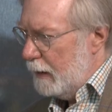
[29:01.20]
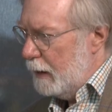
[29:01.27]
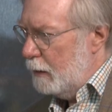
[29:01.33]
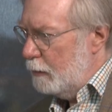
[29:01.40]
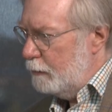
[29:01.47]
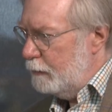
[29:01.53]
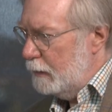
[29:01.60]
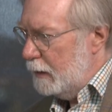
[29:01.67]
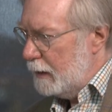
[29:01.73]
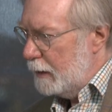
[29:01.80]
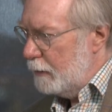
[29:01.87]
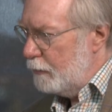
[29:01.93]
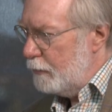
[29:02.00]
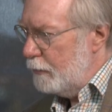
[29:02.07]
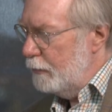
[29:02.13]
powerful
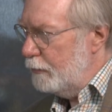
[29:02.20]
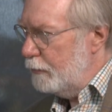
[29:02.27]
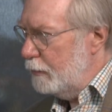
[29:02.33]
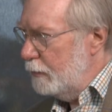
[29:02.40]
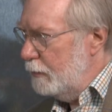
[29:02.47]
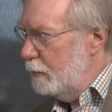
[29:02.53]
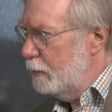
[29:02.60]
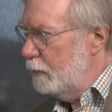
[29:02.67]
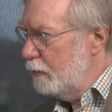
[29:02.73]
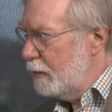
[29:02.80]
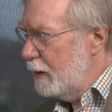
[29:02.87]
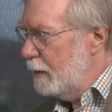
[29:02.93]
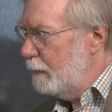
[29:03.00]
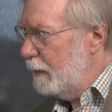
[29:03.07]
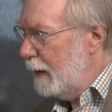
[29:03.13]
countries to use
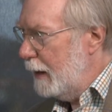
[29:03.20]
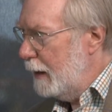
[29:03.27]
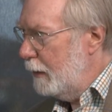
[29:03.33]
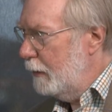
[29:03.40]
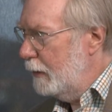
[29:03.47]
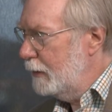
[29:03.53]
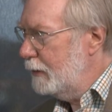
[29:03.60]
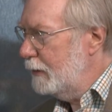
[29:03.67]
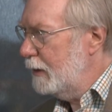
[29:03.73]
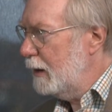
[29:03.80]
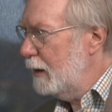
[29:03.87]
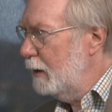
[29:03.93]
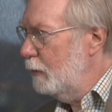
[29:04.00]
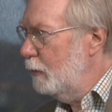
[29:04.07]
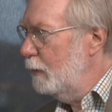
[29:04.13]
their power to
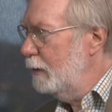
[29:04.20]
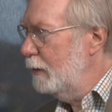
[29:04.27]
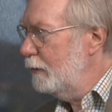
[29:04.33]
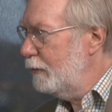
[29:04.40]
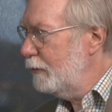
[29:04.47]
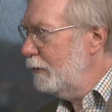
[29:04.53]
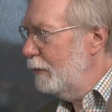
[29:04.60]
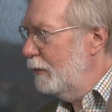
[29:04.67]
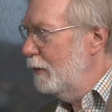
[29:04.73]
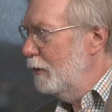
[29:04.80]
coerce